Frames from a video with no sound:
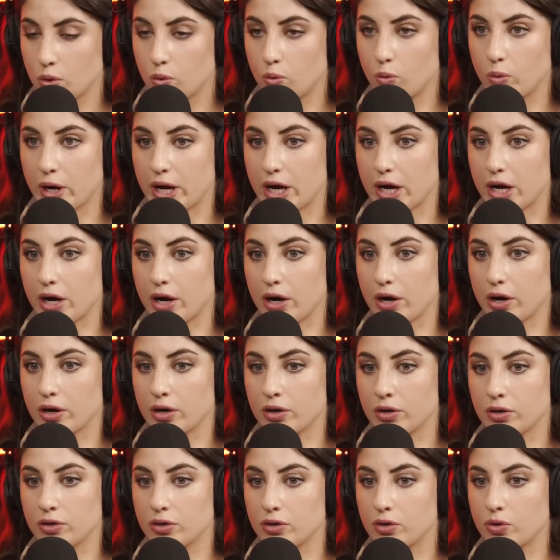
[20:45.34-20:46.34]

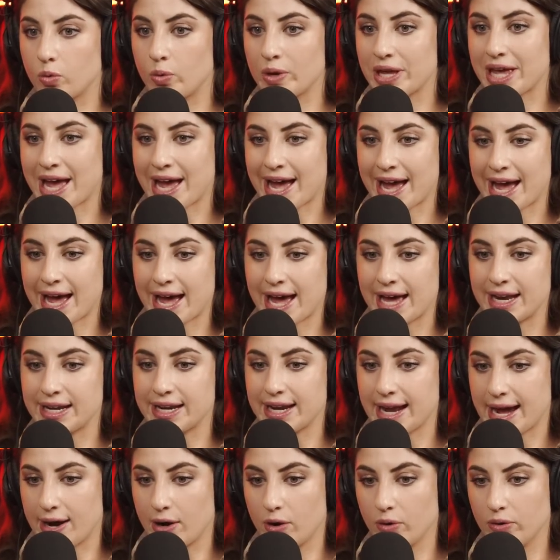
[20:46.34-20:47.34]
where we had
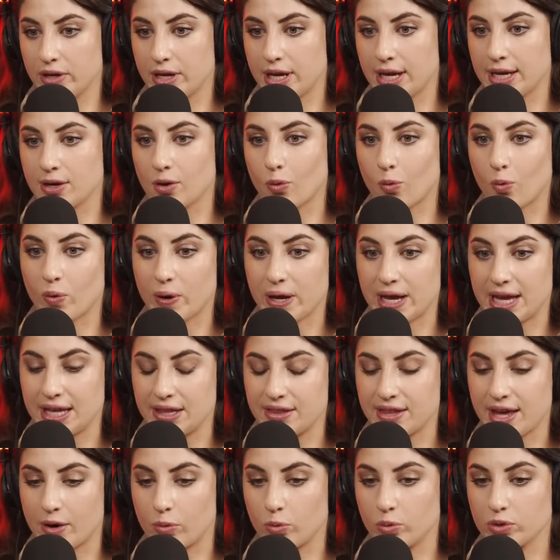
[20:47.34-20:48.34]
it out in a way
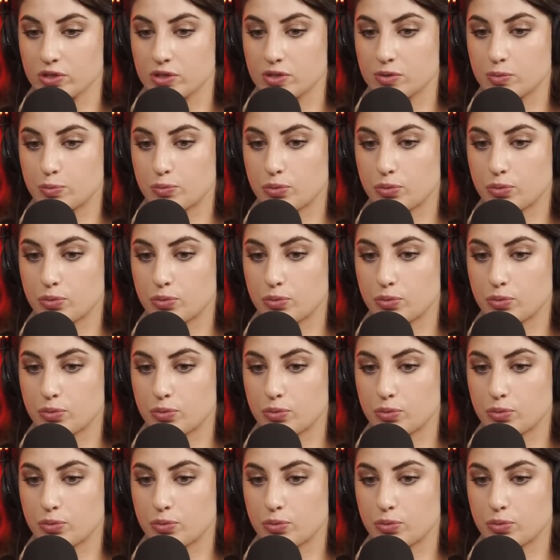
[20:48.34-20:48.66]
that was